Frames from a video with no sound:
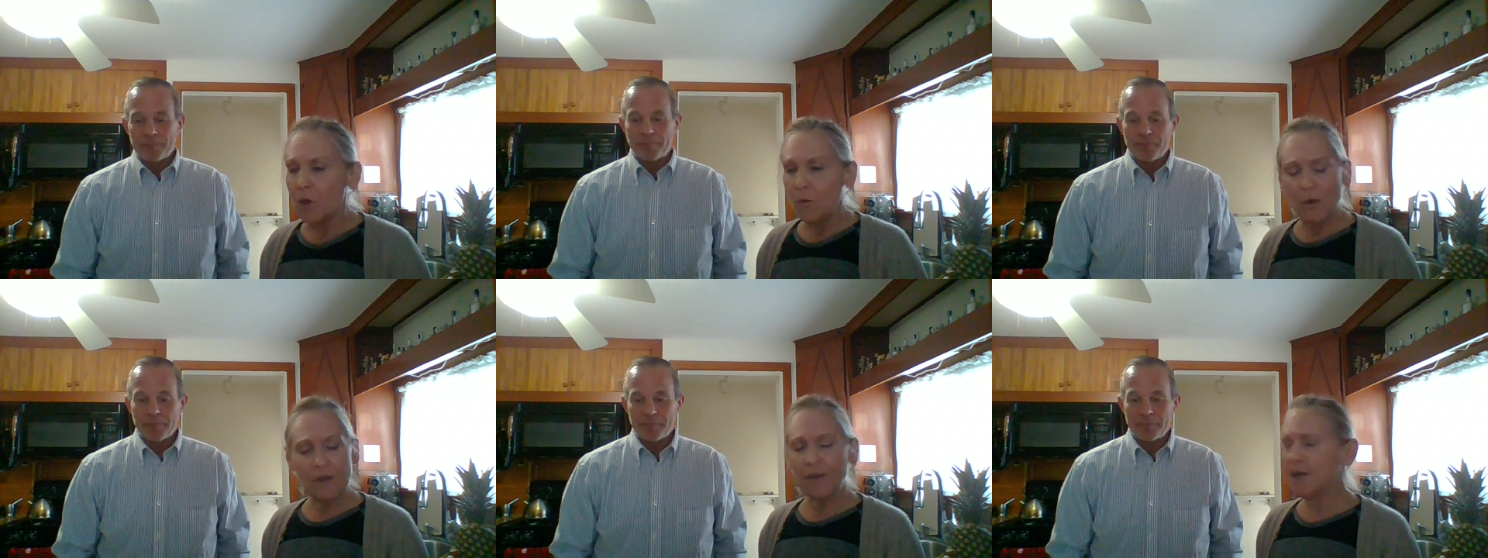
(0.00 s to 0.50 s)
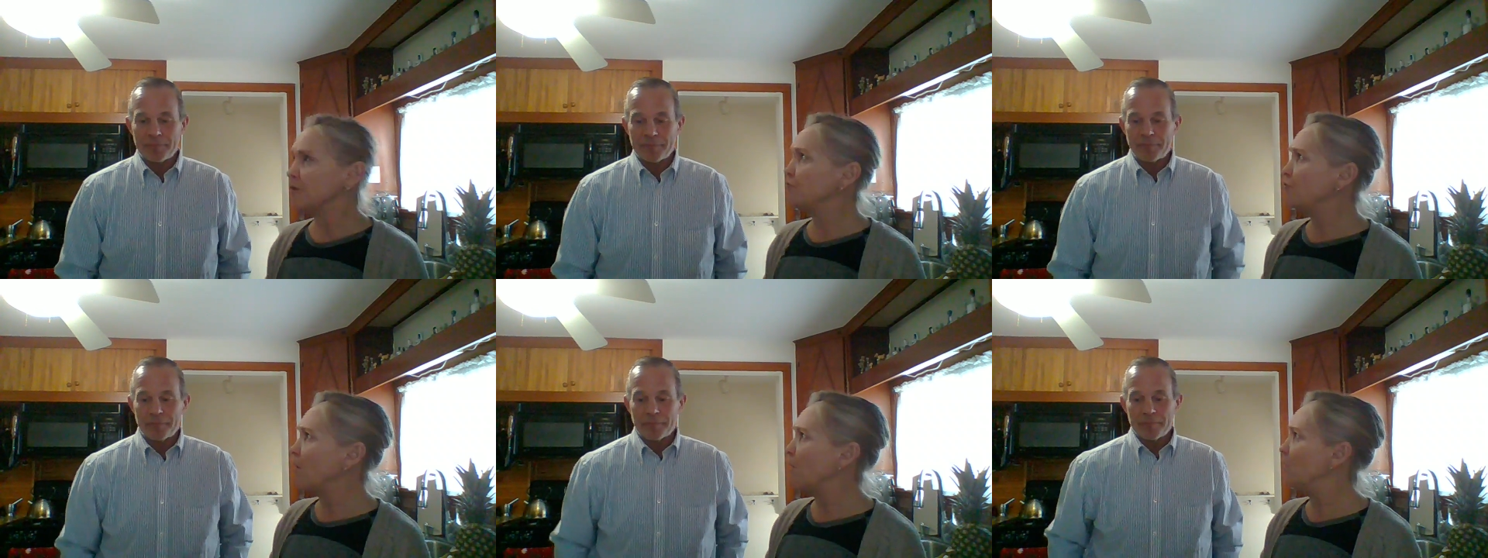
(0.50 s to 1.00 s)
Speaker 1: We've
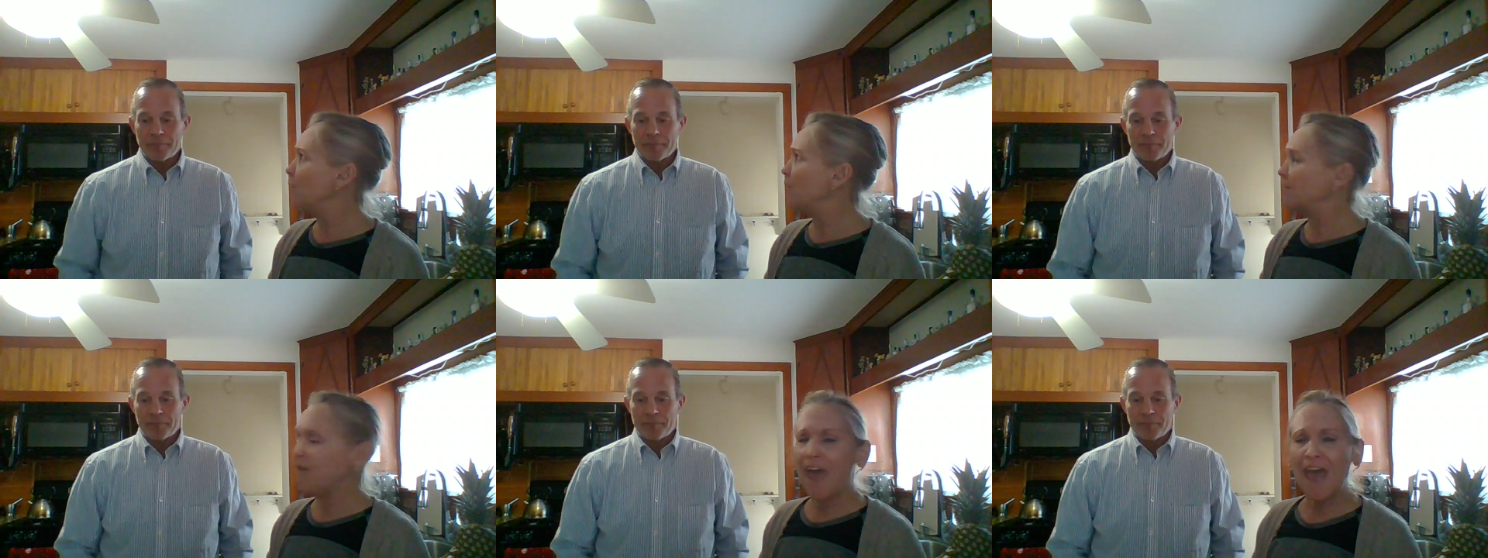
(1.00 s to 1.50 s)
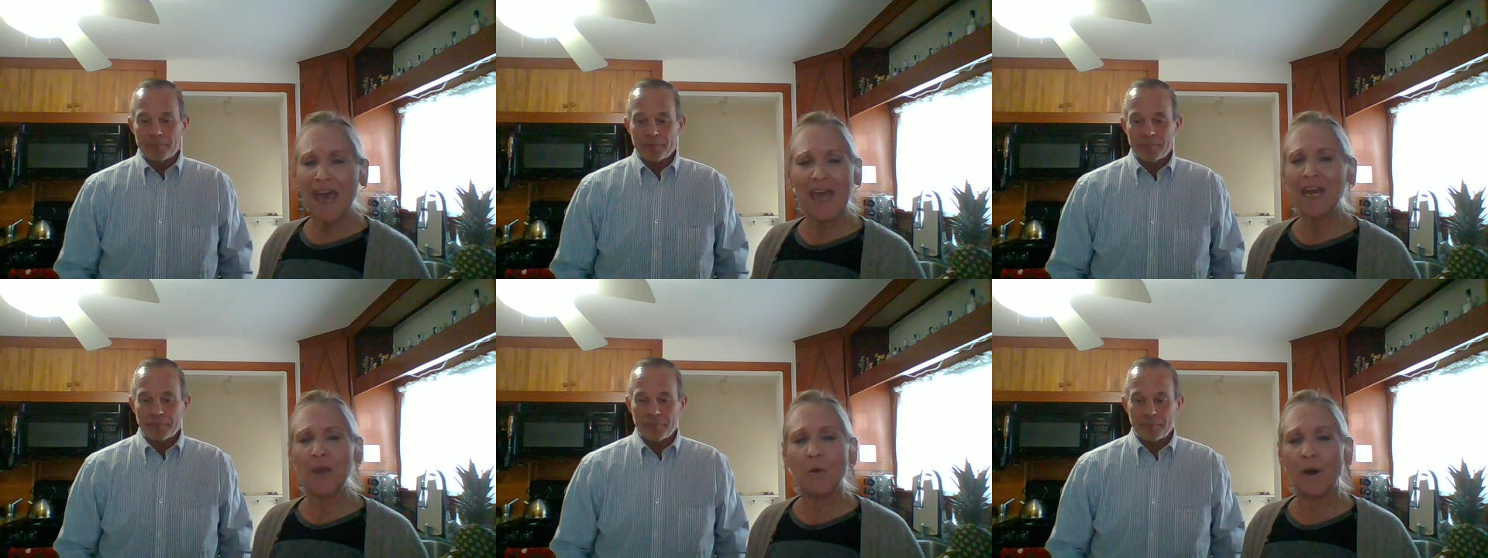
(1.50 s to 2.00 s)
had trouble with
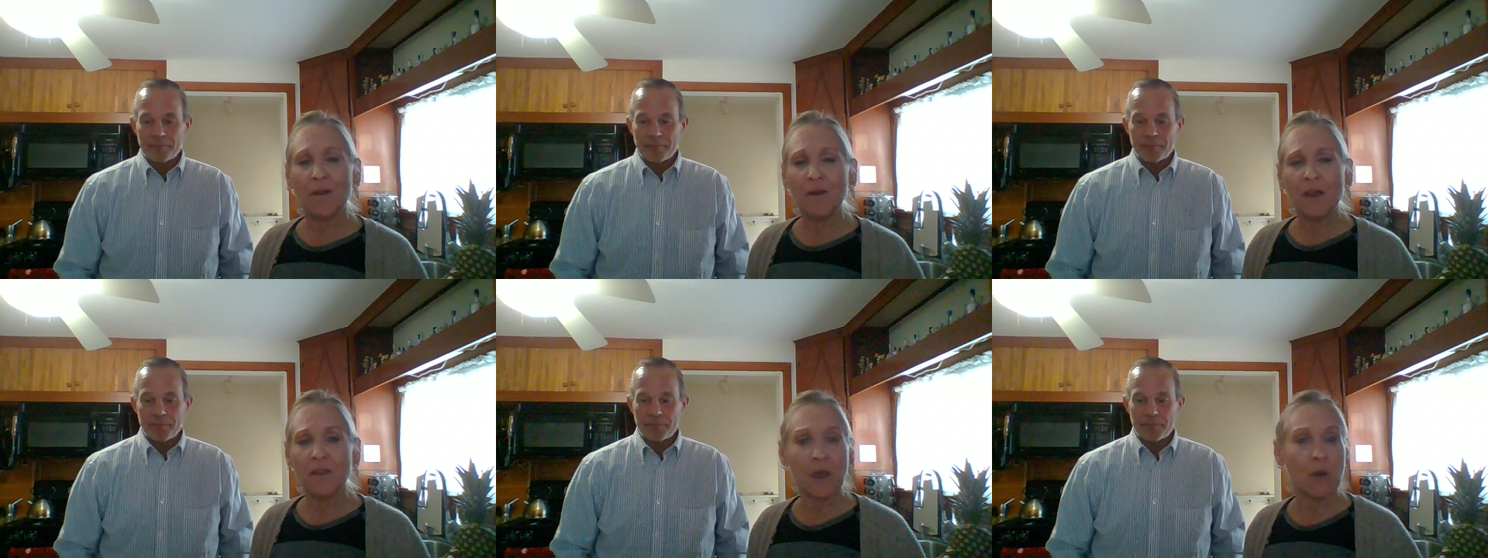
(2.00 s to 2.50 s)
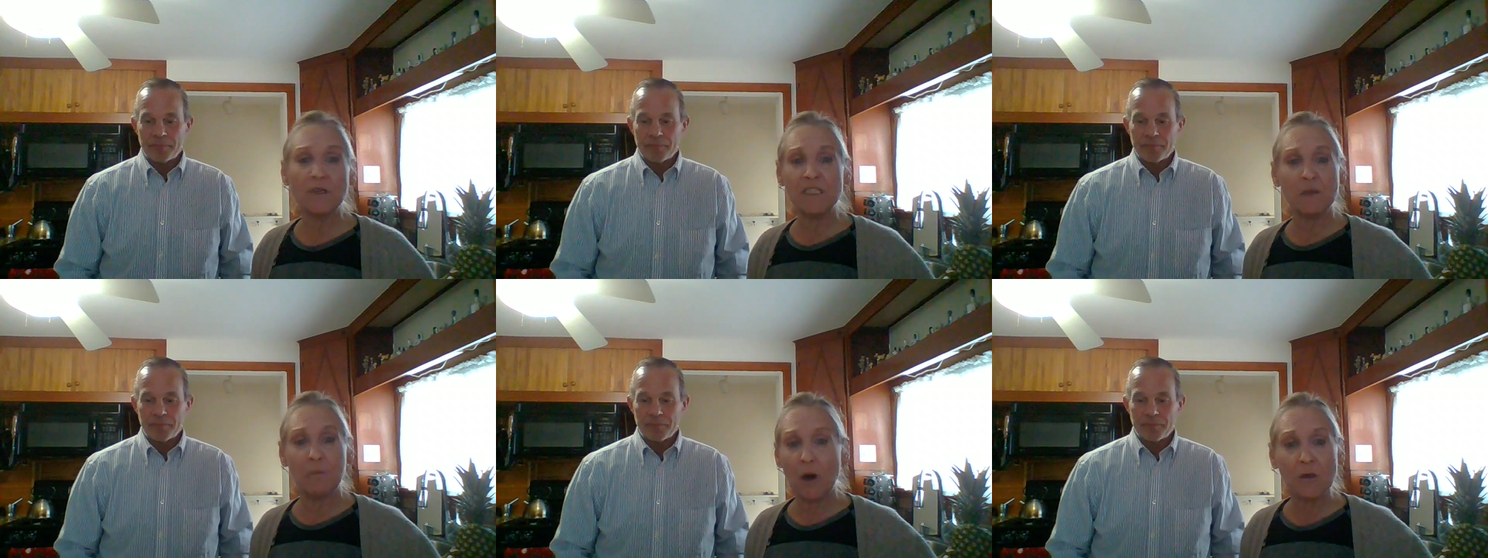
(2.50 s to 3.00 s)
anyone that was
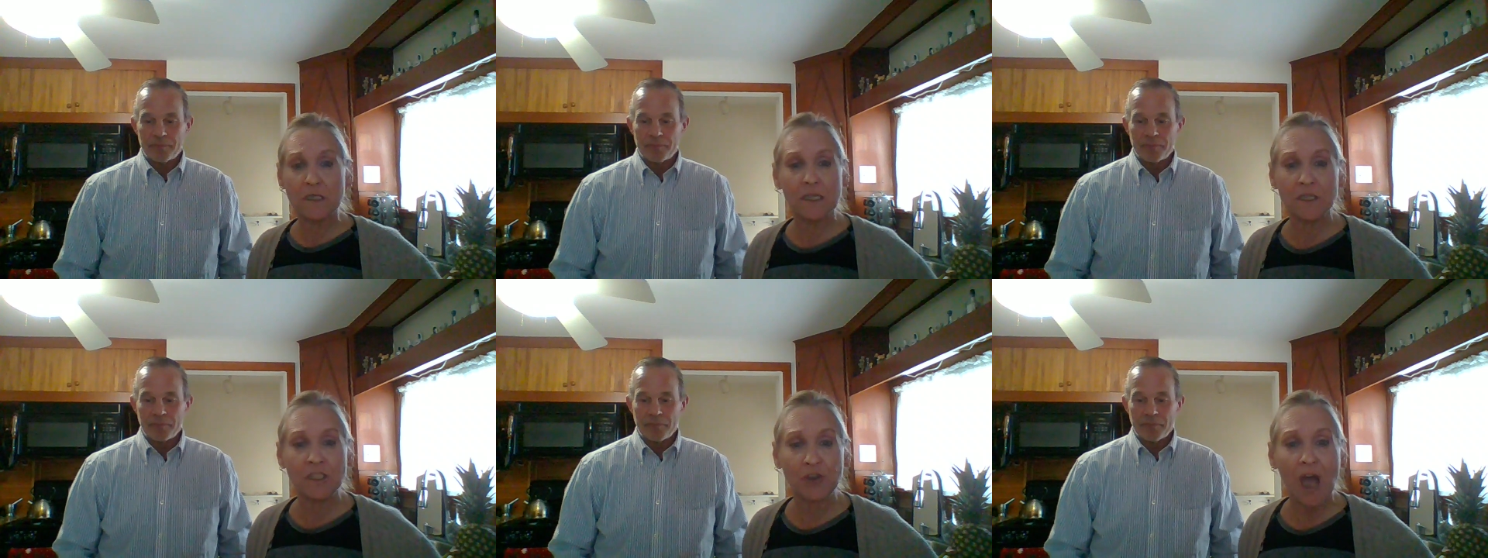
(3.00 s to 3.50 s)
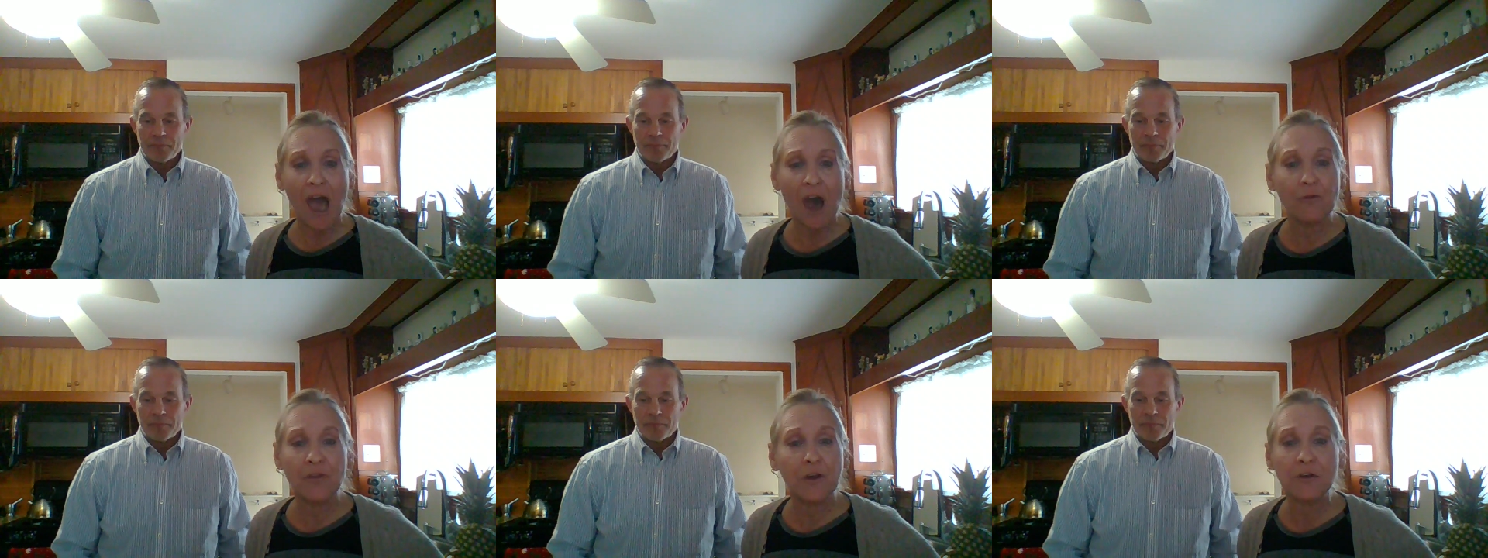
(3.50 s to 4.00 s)
supposedly
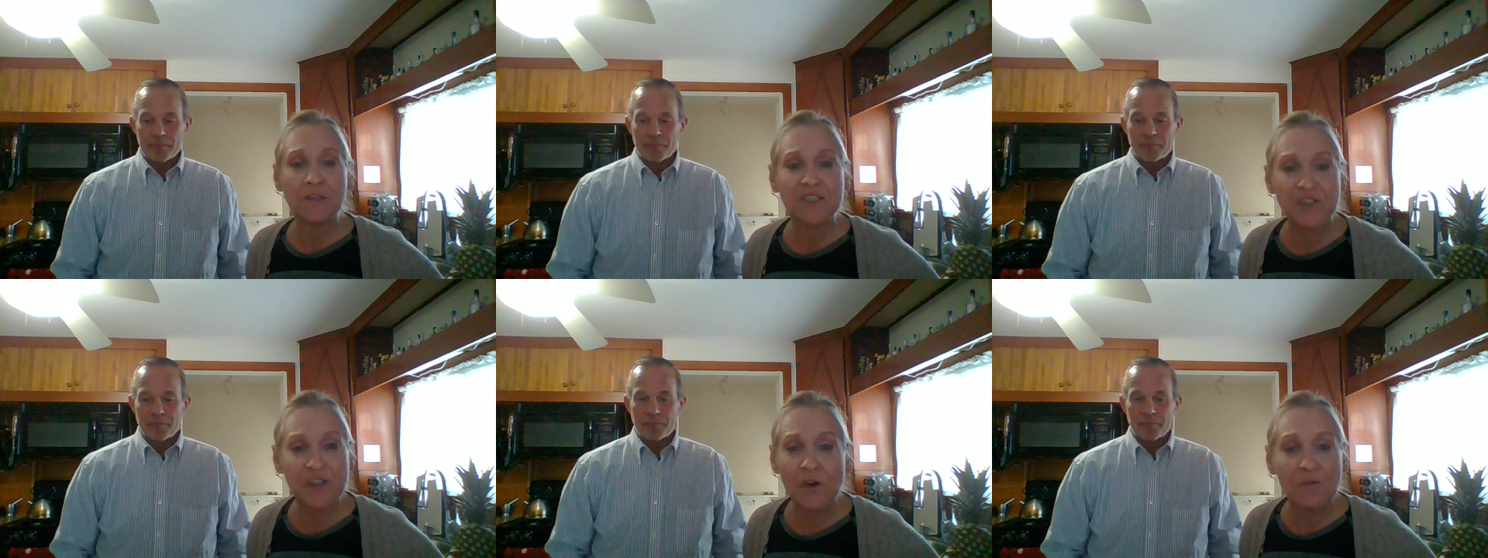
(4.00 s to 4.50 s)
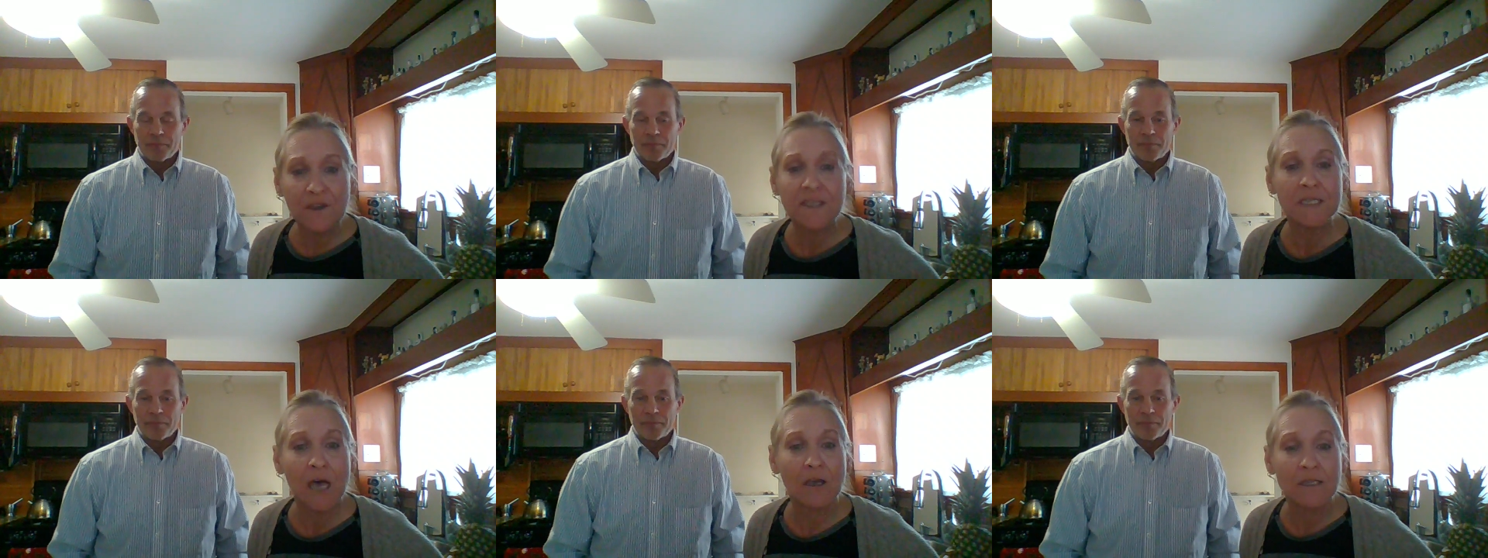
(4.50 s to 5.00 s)
out there to
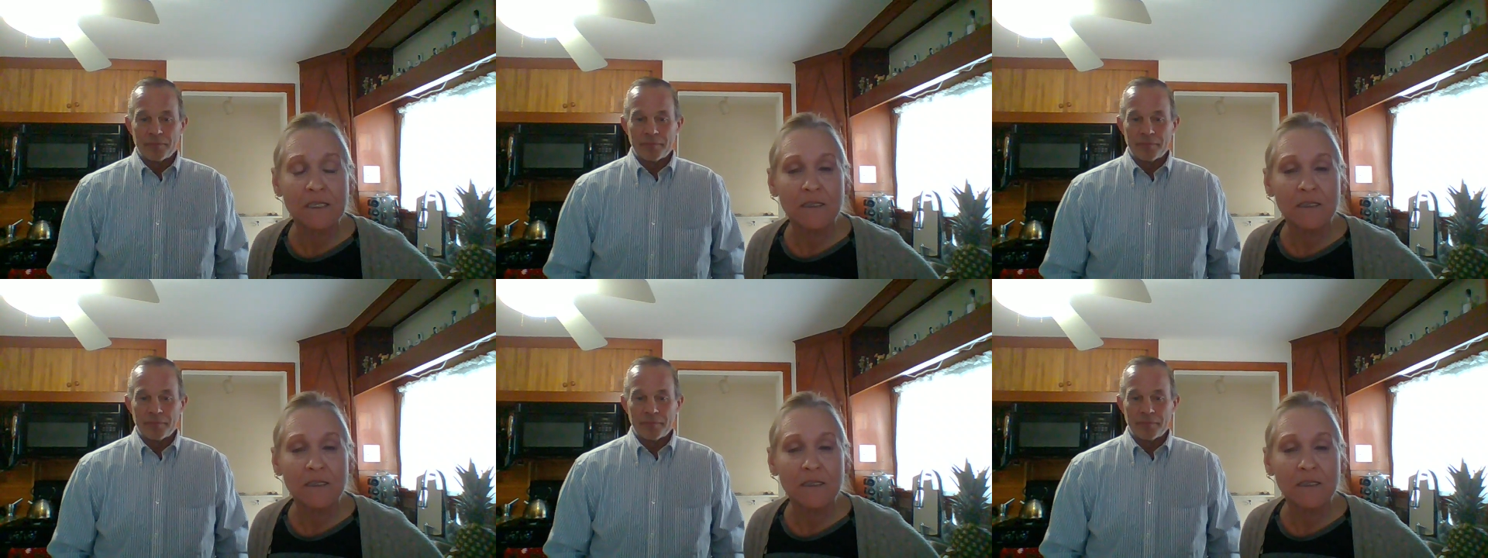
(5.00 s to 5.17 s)
service us.